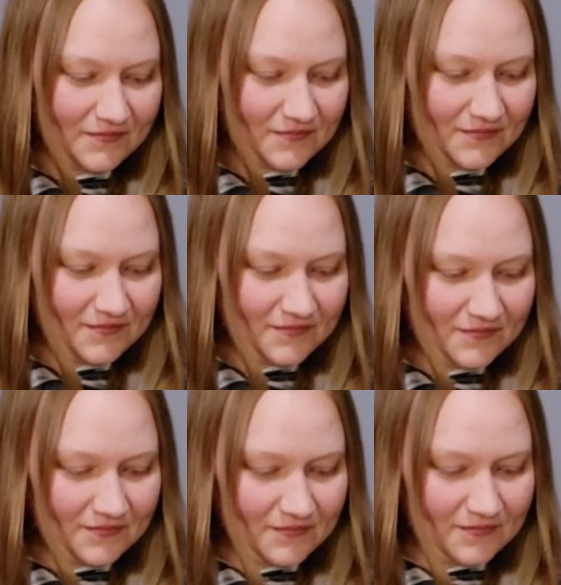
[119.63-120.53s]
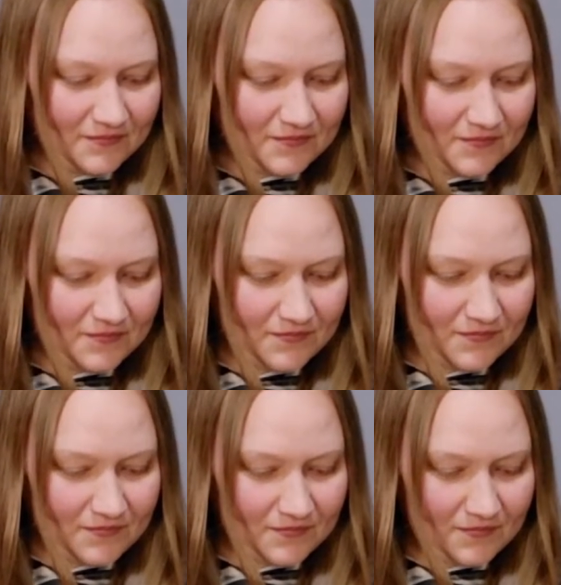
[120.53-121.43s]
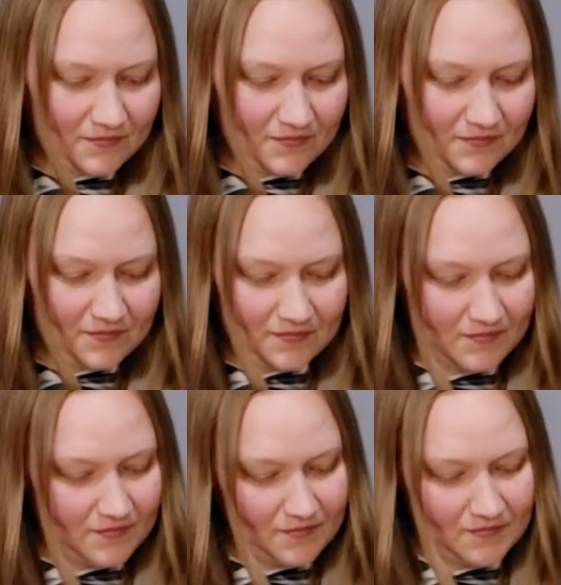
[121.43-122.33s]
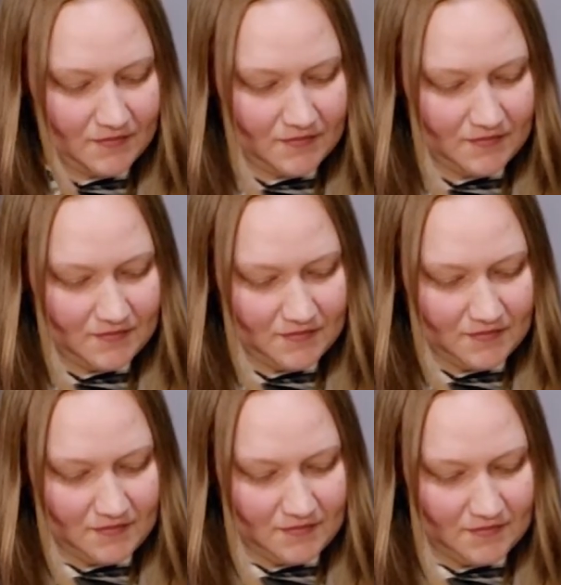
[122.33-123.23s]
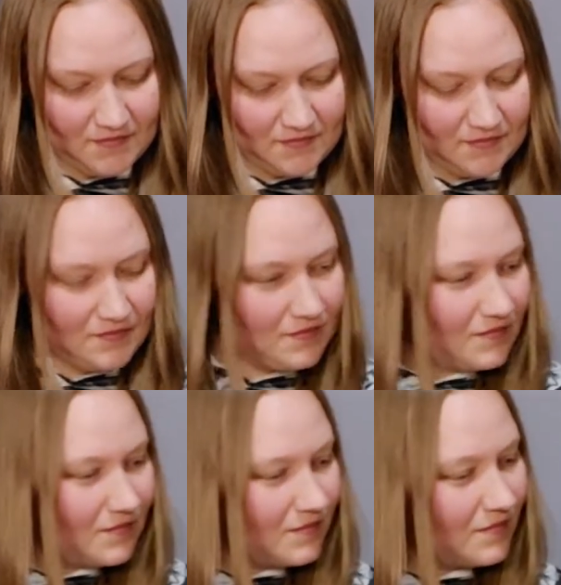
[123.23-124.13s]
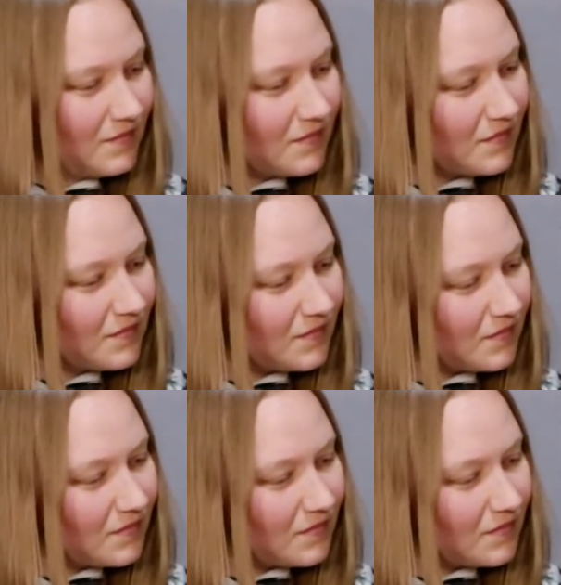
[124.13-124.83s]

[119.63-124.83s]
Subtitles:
[no speech]